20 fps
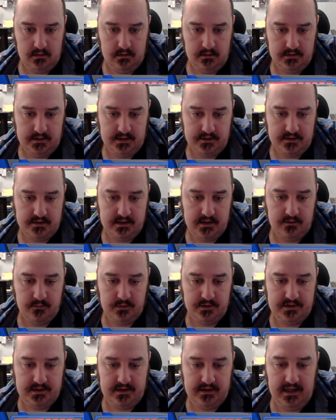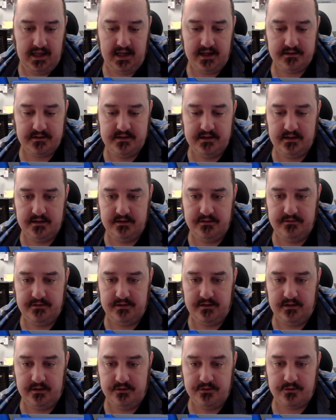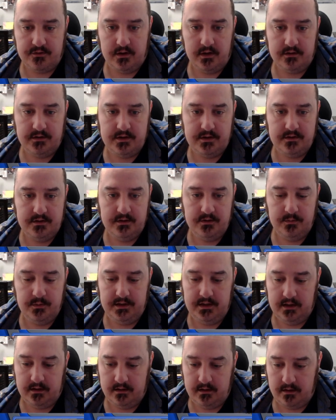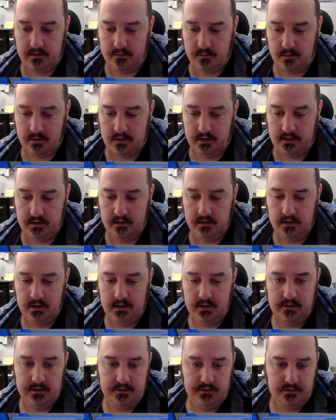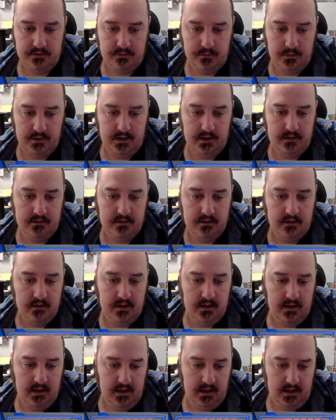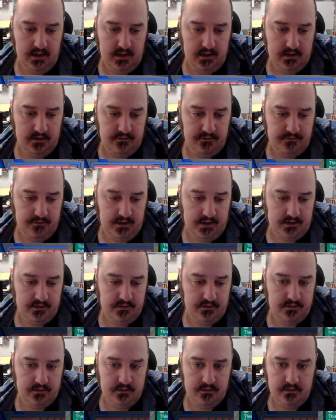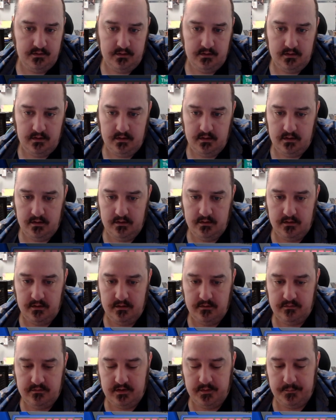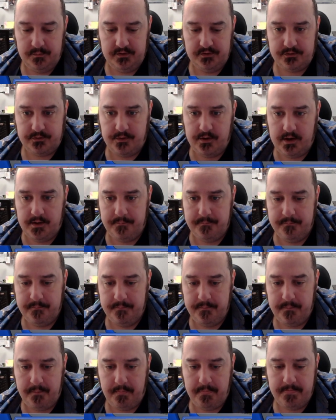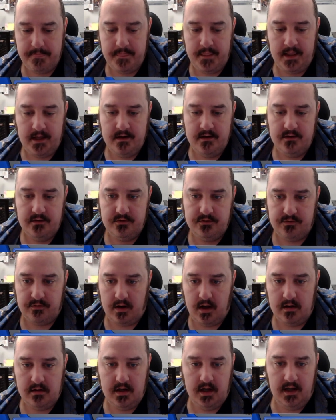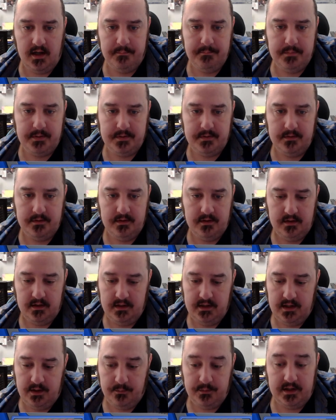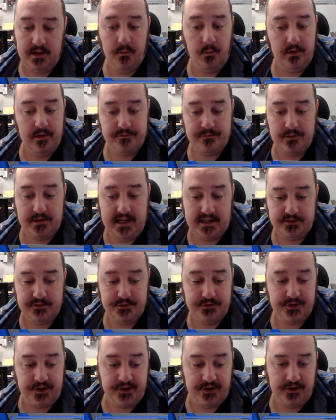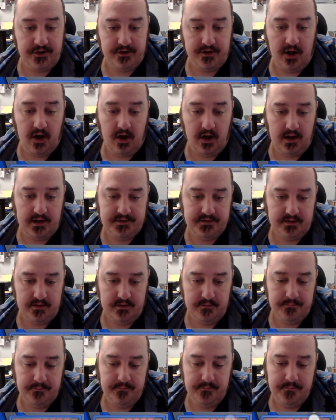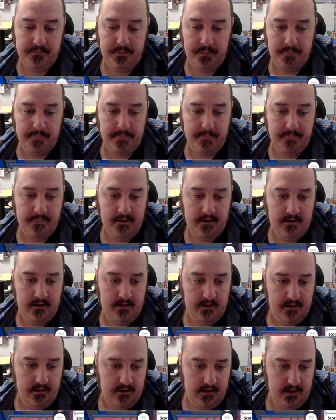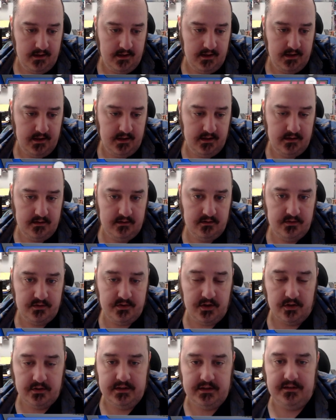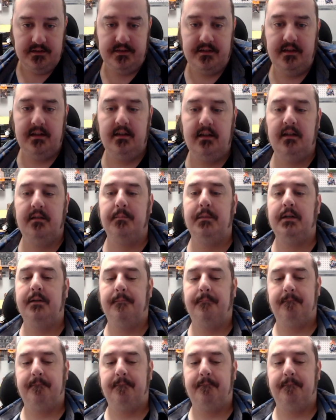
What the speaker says: Attach that one to the active, and then draw 2. We get another one. Sweet. And Fez. Flip the script. Draw up. And we get 1 for next turn. Awesome. And Scalding Steam.